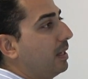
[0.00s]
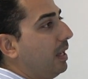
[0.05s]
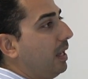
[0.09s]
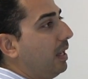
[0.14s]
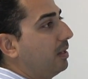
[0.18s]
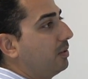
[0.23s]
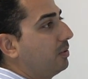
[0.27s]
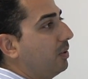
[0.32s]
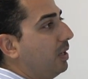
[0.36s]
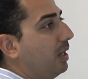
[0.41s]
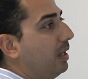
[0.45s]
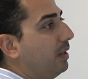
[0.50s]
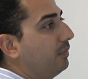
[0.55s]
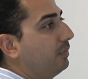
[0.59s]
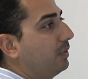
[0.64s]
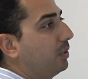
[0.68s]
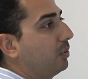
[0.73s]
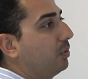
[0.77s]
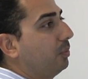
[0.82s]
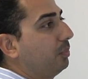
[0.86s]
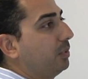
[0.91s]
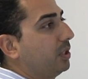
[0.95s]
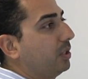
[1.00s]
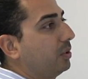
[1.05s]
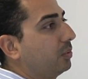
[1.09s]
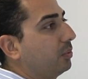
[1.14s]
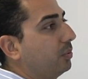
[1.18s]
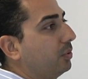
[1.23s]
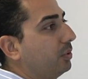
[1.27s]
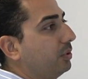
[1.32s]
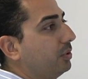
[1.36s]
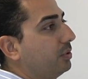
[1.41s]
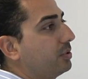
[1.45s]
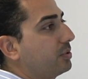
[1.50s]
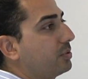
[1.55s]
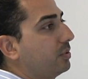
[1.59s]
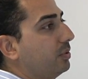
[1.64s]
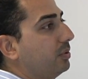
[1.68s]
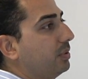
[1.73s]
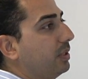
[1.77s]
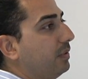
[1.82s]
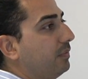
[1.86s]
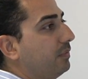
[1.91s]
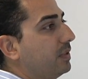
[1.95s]
And you have the nominal corner.
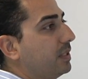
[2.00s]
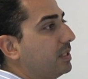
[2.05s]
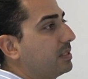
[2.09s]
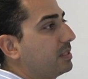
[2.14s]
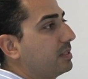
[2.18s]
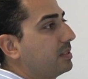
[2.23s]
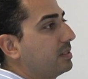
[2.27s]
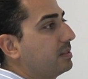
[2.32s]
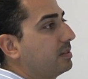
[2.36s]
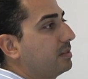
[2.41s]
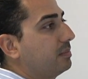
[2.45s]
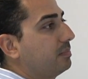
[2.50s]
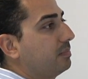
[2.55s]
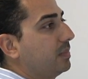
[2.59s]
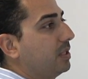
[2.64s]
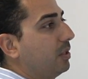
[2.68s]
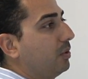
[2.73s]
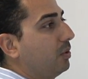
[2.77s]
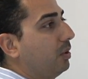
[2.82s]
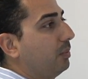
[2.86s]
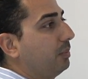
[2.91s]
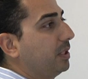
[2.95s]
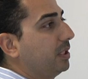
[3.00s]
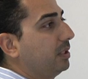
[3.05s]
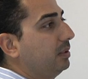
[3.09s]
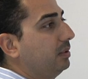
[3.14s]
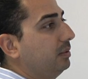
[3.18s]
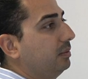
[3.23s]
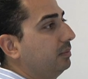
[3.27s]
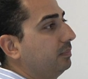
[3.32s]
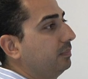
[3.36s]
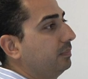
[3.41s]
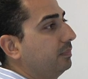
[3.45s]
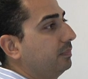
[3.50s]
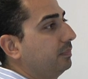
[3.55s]
So if this is the nominal,